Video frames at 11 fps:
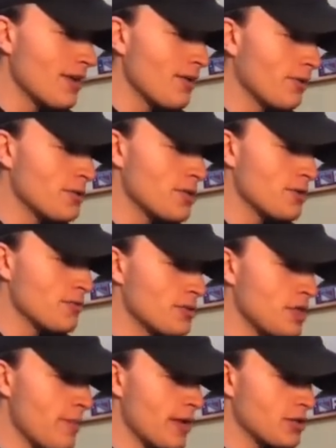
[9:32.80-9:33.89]
Nolan Jones,
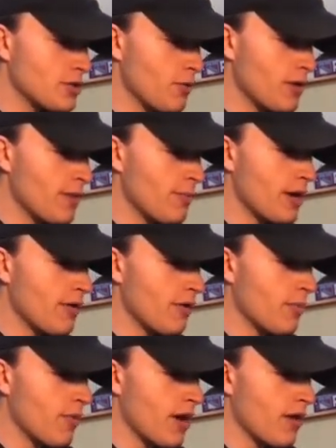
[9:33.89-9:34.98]
Ji-Man Choi, Miguel
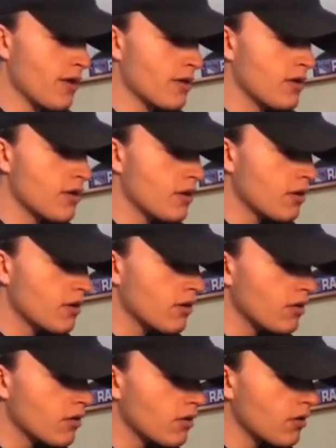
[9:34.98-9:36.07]
Cabrera.
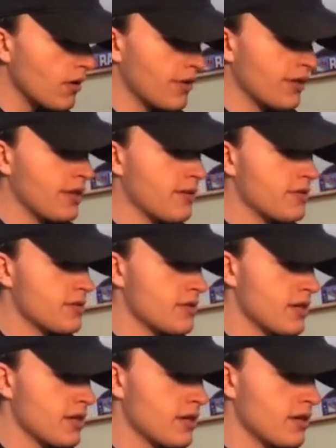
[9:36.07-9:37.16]
Oh, I thought that was
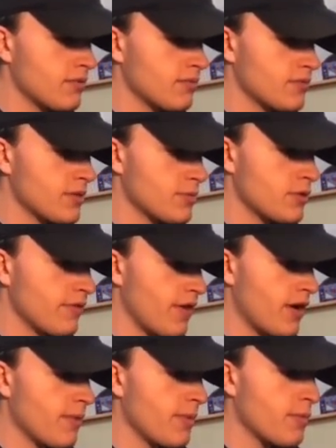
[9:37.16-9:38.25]
like a, uh, some sort of
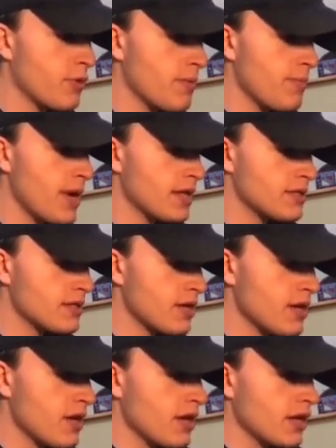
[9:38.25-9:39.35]
variant, but Mookie Betts,
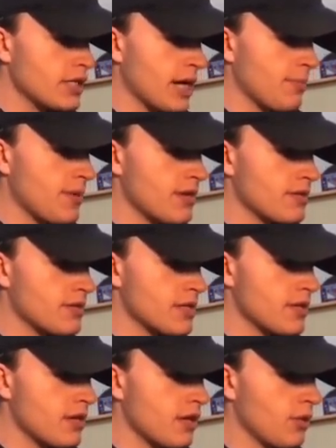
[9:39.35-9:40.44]
Joc
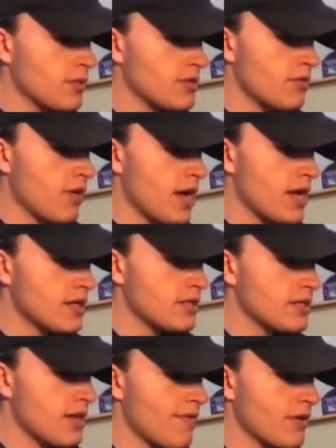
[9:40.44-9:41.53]
Pederson, Luis
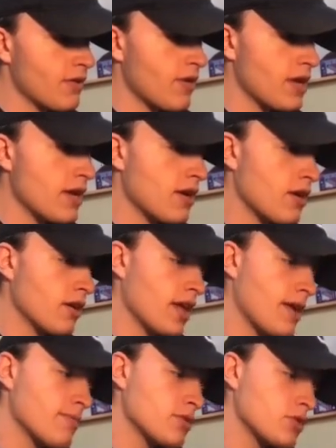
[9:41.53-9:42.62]
Arraez having a great year.
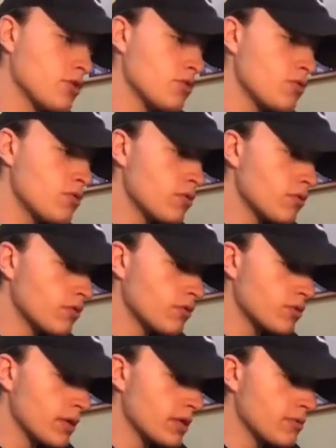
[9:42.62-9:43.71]
Game two
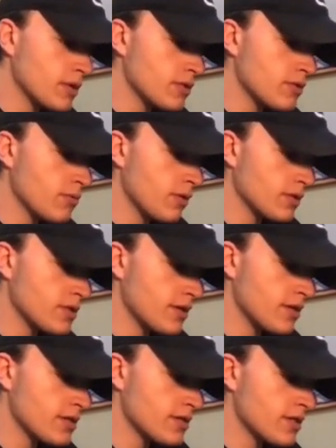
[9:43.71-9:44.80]
2022 World
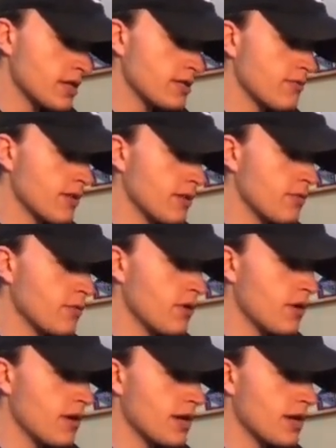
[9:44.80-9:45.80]
Series. That's a really cool card.